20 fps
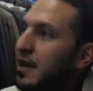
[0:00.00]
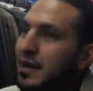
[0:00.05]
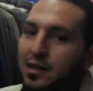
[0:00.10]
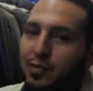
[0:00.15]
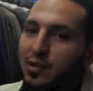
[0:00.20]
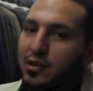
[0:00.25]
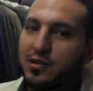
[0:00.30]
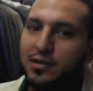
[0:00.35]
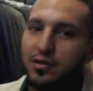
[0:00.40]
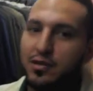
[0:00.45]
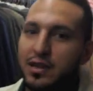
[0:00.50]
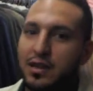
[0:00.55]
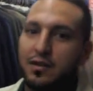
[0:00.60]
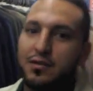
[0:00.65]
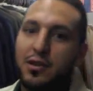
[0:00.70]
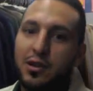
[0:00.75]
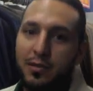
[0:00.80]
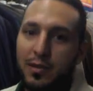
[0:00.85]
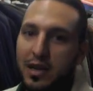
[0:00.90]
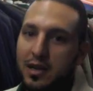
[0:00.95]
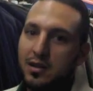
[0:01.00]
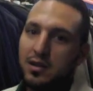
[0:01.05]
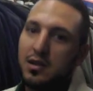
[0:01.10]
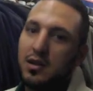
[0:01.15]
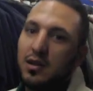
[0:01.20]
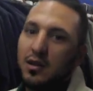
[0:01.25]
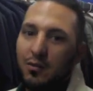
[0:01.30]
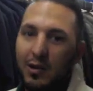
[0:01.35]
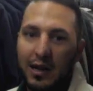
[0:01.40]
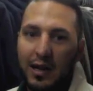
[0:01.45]
Yeah, it's a personal thing. If you can make it look
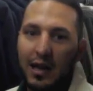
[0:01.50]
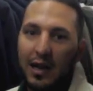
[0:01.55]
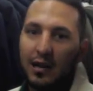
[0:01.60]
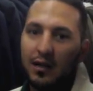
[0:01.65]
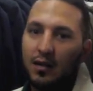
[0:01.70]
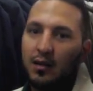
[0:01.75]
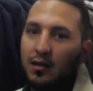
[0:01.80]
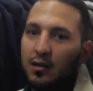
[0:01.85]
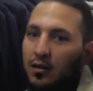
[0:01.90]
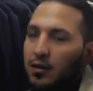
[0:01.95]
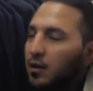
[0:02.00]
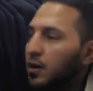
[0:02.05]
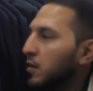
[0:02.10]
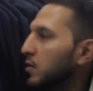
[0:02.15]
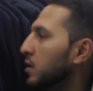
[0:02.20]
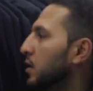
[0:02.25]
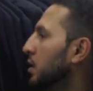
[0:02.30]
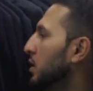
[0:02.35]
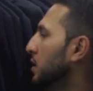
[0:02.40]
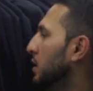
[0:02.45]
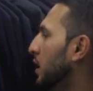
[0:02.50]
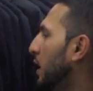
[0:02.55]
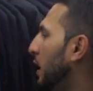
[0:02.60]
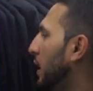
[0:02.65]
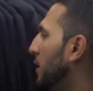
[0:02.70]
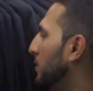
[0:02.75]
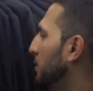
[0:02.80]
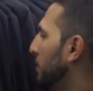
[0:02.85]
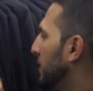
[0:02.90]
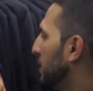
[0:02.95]
good, why not? You know.
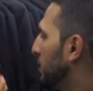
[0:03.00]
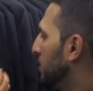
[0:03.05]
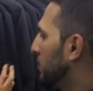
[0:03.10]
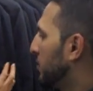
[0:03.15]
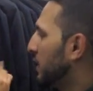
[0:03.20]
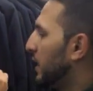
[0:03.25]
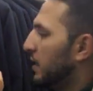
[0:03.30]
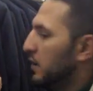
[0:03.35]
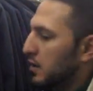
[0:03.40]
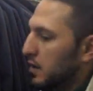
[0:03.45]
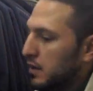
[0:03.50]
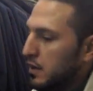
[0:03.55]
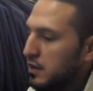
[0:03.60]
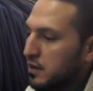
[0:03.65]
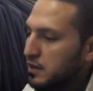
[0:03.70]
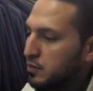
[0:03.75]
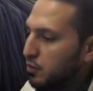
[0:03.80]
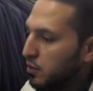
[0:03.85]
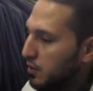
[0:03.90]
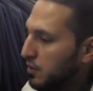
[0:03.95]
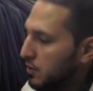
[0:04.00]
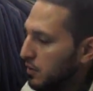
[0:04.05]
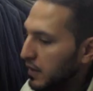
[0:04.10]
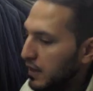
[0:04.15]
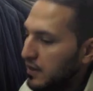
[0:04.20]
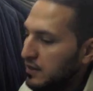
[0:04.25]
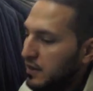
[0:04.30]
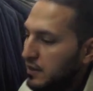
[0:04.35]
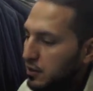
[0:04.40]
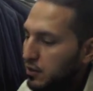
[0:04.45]
But yeah, and the sport coat,
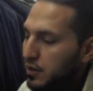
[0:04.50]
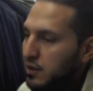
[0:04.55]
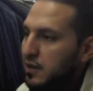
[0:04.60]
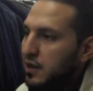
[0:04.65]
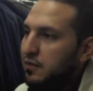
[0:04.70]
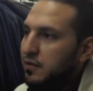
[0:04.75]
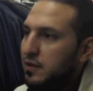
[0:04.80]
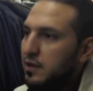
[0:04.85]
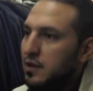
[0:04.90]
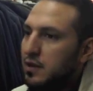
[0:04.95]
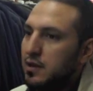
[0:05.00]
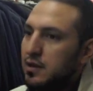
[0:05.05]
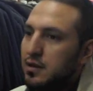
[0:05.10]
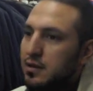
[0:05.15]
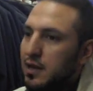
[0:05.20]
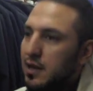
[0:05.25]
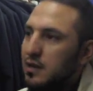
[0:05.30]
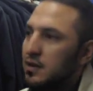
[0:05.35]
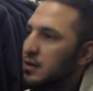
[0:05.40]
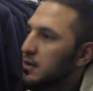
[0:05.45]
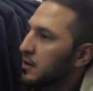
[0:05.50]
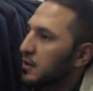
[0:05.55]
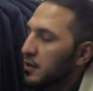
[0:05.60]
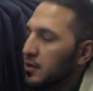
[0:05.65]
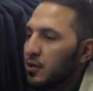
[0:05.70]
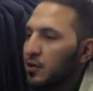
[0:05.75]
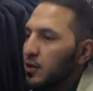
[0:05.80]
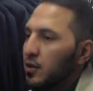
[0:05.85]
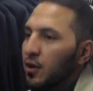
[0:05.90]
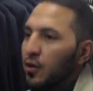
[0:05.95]
like I said, you can definitely
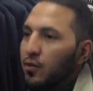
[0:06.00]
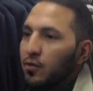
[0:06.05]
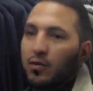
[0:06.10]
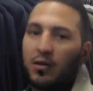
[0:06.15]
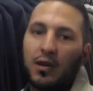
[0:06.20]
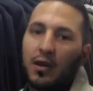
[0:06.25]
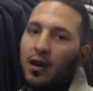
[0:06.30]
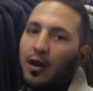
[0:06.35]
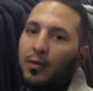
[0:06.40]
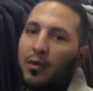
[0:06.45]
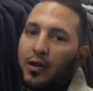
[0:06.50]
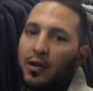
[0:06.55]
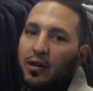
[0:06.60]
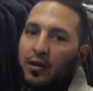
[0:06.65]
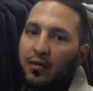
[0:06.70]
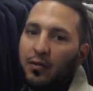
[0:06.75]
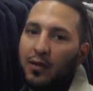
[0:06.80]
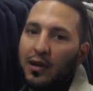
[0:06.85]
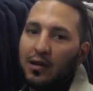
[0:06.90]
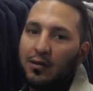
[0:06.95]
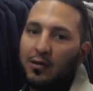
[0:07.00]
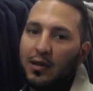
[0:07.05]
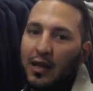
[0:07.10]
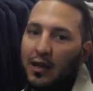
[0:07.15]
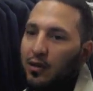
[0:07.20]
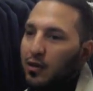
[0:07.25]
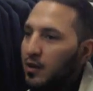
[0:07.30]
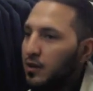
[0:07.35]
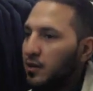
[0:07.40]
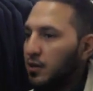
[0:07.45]
you can go a million different ways with
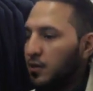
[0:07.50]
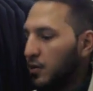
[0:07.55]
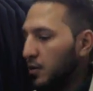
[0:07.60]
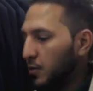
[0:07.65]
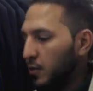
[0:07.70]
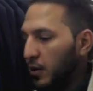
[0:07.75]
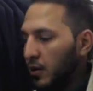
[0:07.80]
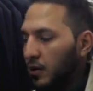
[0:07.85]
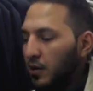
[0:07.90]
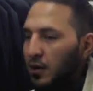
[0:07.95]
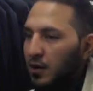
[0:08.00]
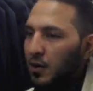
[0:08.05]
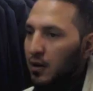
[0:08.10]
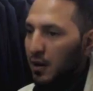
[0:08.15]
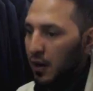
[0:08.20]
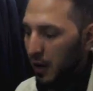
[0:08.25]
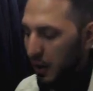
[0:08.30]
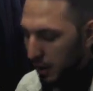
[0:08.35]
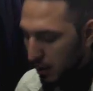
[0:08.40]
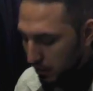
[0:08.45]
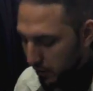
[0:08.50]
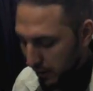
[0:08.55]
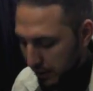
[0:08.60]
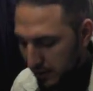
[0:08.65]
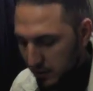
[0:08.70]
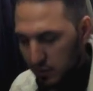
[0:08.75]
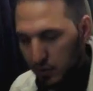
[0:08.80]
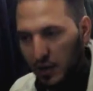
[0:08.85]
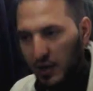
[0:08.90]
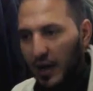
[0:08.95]
that. You can wear
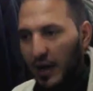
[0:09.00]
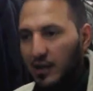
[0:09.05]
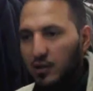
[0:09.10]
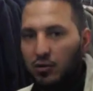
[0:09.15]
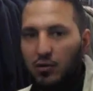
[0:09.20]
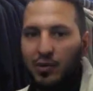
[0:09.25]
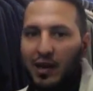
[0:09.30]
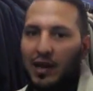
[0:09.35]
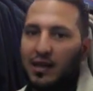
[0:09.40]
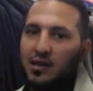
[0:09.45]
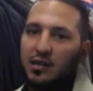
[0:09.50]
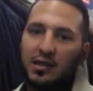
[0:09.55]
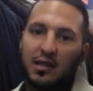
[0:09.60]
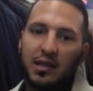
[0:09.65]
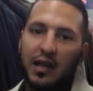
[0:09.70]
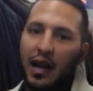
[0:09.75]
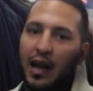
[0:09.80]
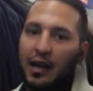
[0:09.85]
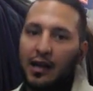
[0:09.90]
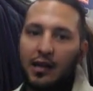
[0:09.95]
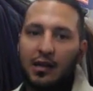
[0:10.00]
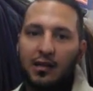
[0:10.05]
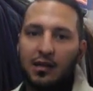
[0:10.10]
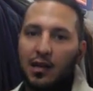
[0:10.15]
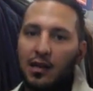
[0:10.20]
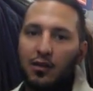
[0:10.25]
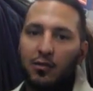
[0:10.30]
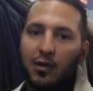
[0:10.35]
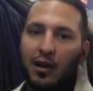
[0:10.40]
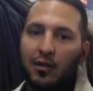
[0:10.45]
any sort of casual pants, just khakis,
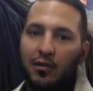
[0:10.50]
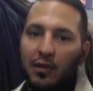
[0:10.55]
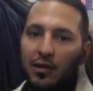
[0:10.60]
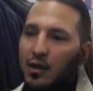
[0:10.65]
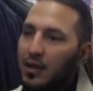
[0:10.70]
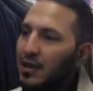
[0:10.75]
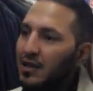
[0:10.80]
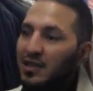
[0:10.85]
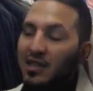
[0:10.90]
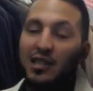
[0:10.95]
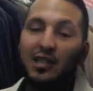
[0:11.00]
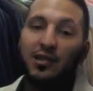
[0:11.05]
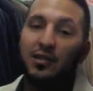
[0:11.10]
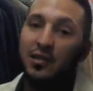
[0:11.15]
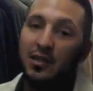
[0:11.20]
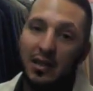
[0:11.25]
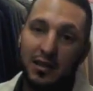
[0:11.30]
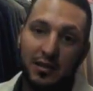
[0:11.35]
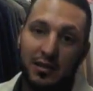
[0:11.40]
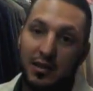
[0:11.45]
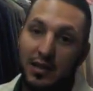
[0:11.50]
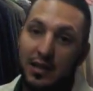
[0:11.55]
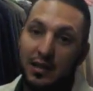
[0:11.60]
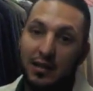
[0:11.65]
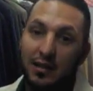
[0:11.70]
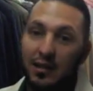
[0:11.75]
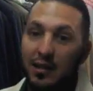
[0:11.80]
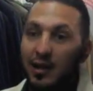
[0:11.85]
like whatever, t-shirts underneath,